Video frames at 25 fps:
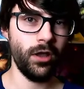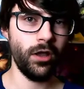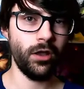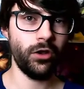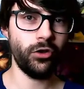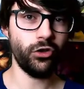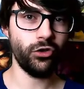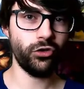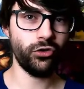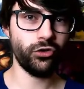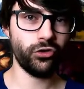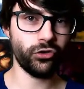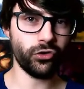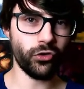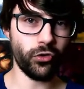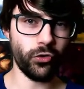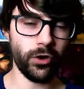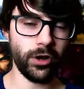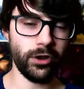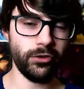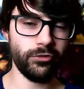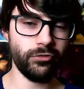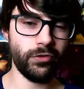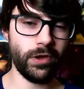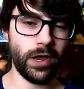destroy
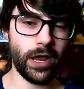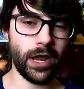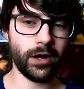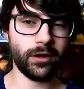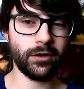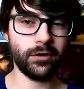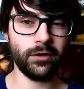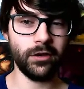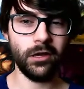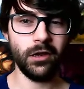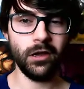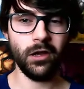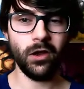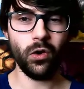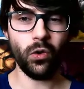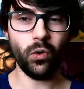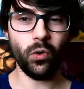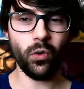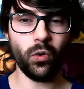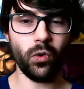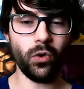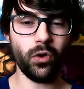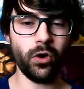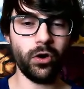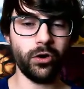effect
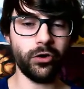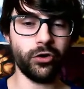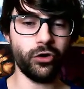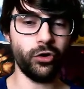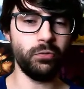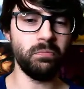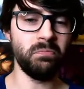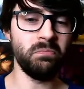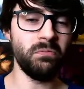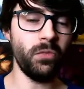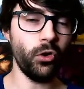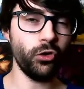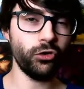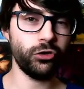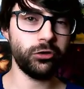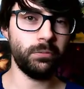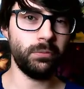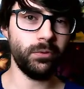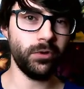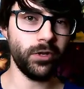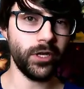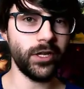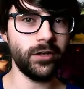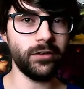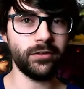or do
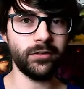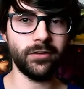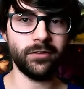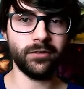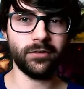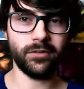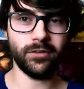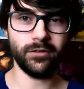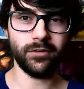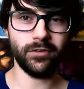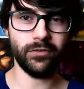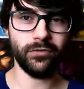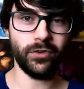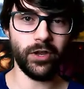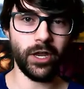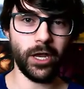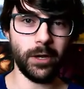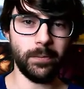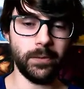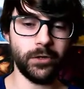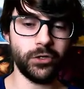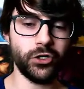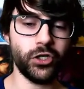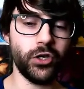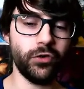multiple instances of
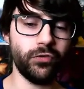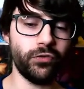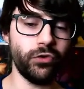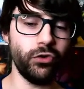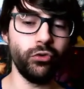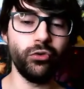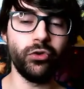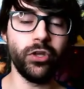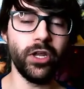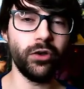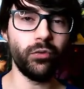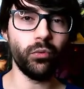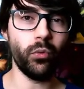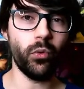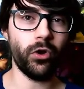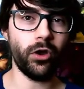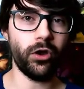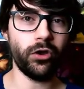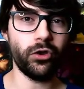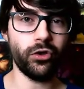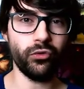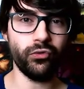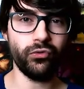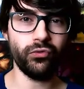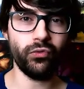damage if you did want to
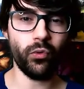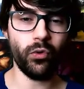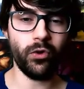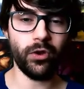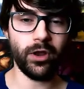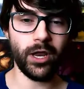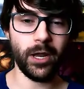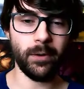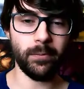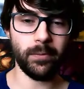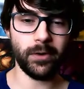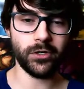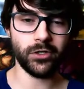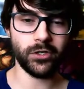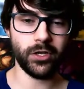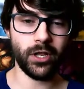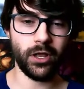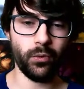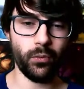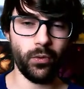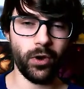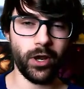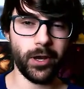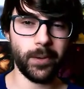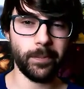do 4 damage that
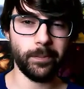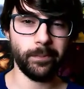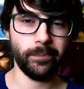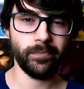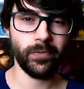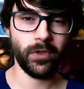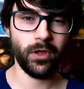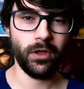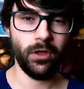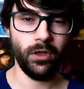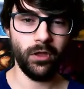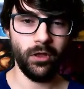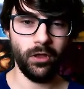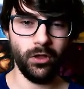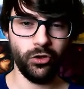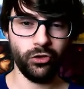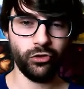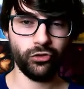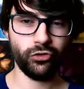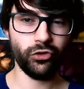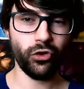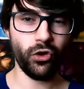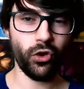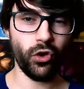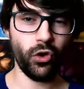way.
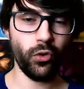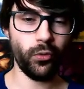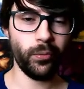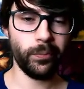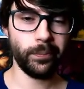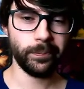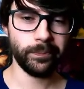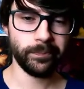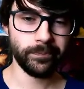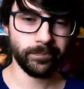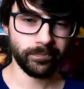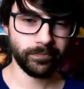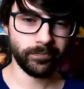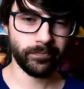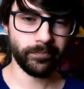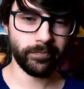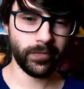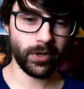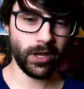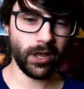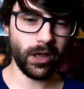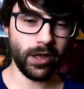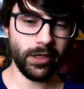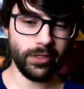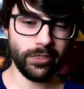So
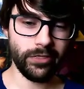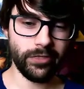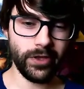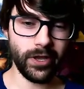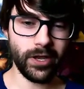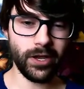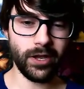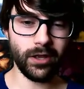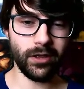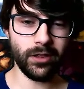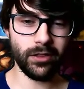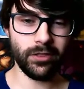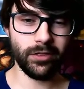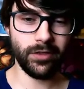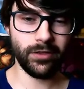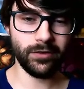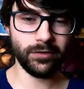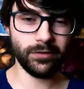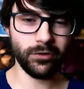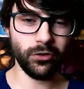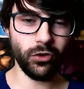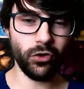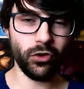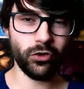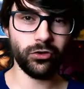I think this
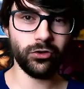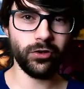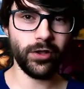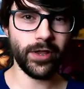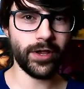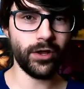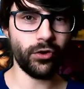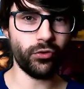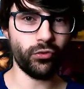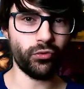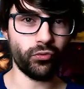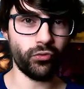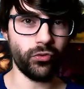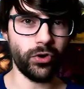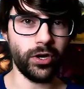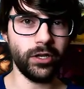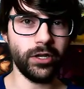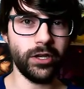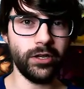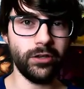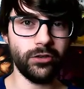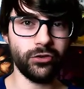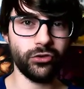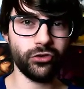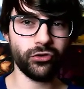looks like a
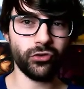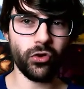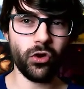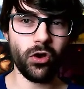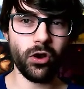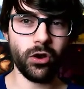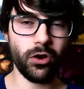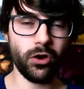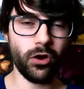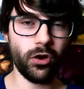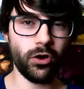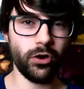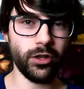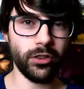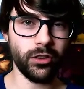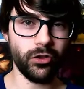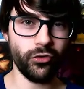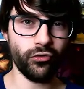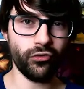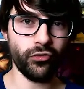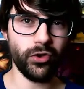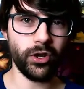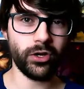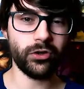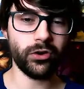really strong card in the
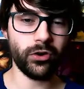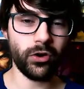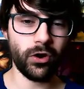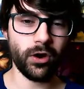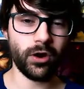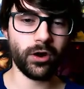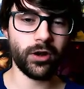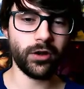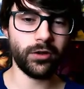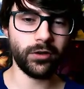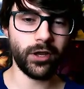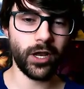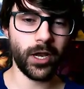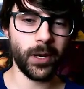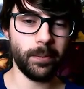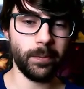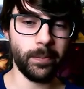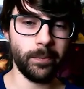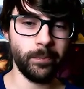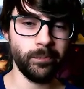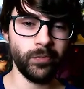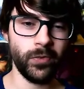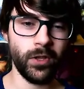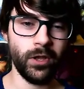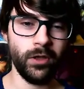Viktor archetype,
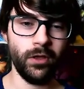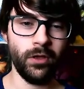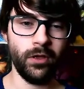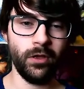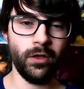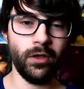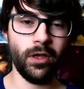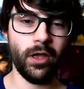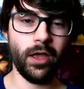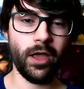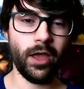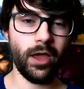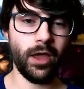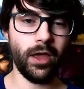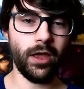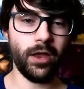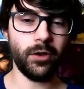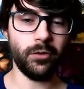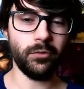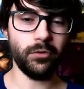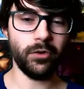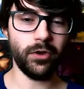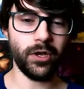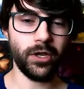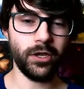
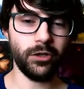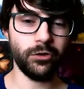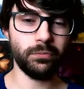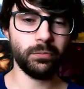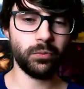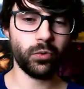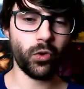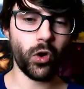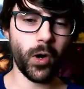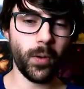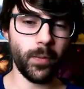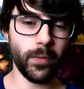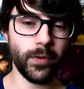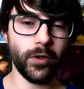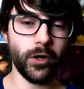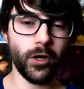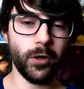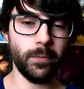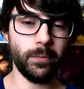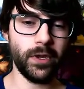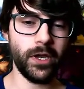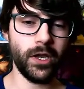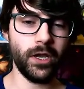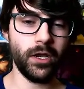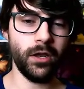and is probably going to
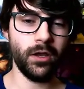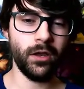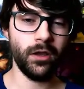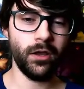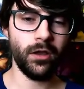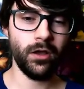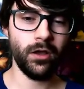be